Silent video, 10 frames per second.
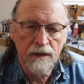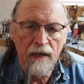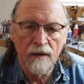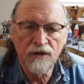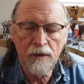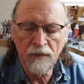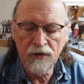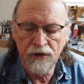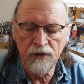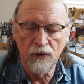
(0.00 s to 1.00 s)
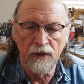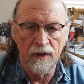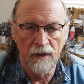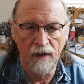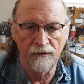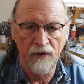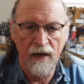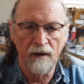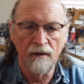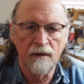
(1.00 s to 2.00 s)
Now, similar to a
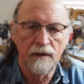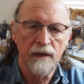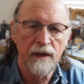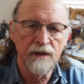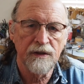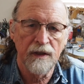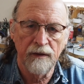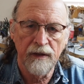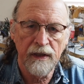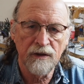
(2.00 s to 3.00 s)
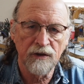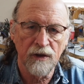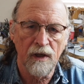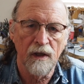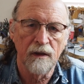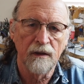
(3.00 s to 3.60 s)
file is the saw.